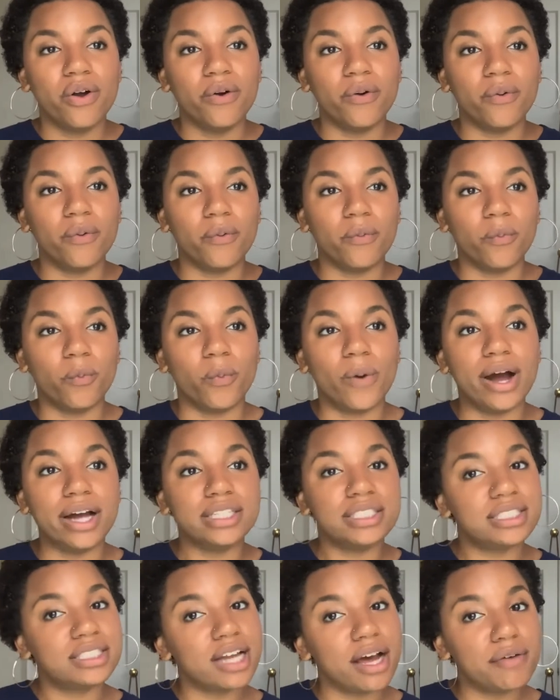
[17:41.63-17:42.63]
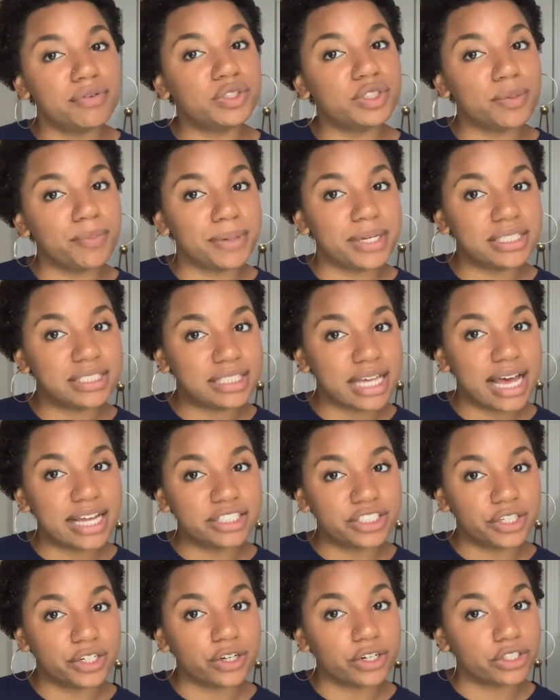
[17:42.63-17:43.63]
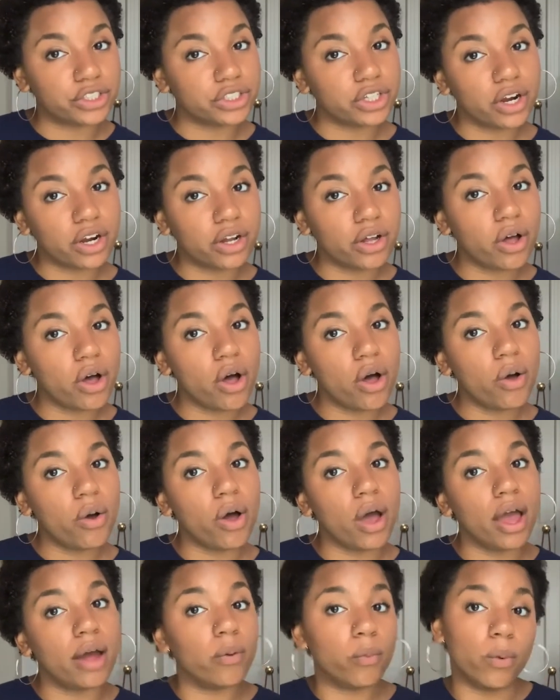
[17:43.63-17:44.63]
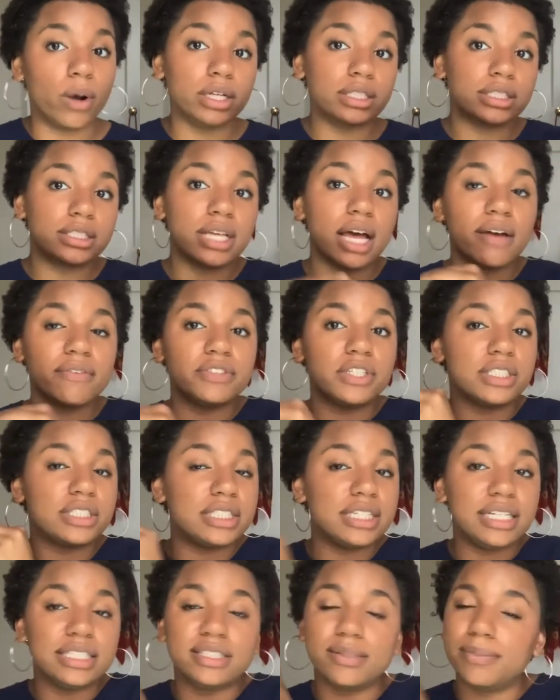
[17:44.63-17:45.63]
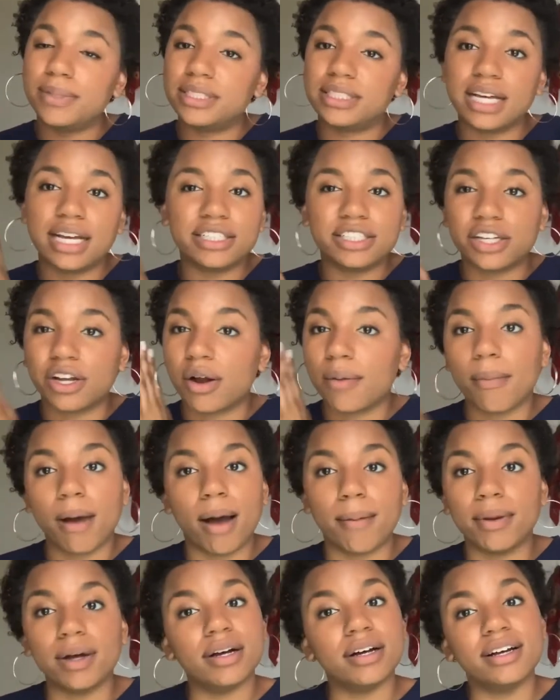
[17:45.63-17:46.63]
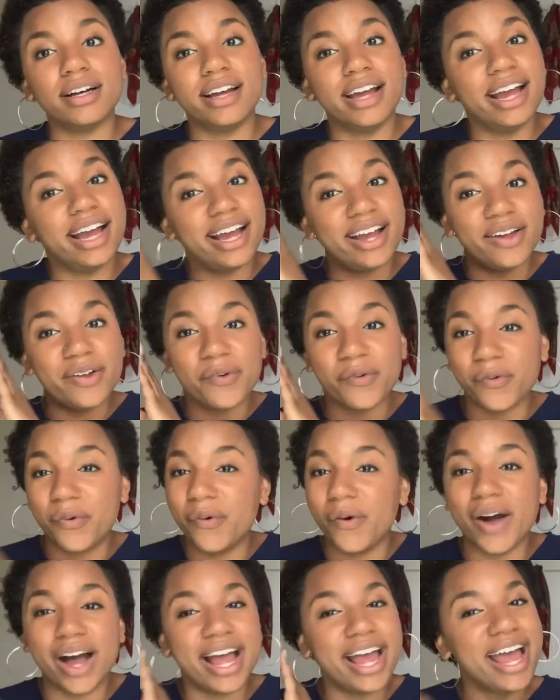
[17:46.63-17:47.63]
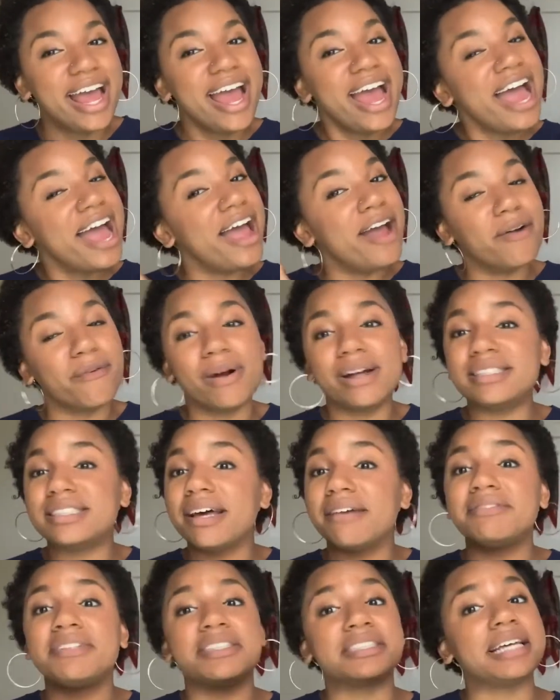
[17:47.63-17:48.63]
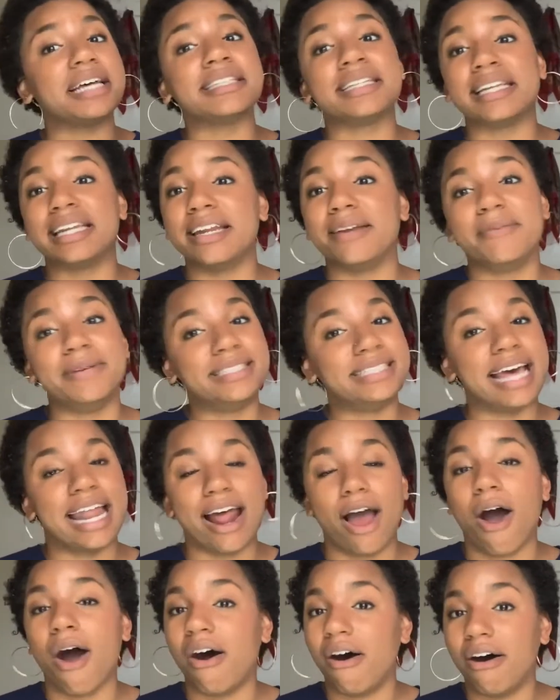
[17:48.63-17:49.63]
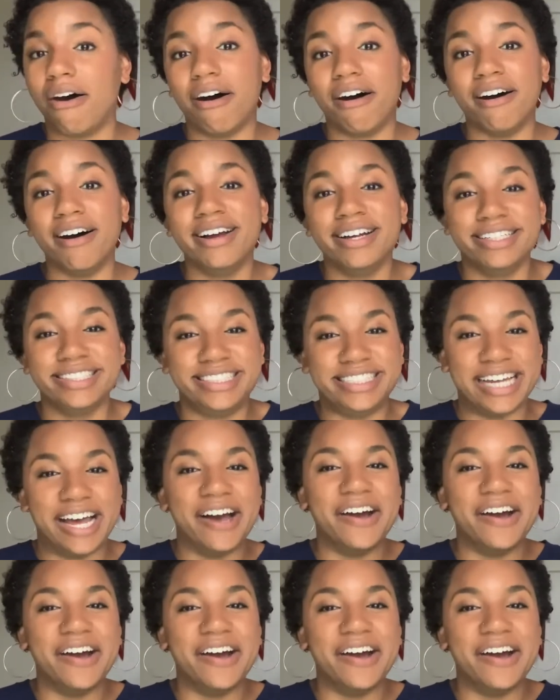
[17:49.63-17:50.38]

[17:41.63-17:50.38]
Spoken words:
what stuff should be said to your circle, and what stuff just needs to be said to your mama, and what stuff just doesn't need to be said at all. So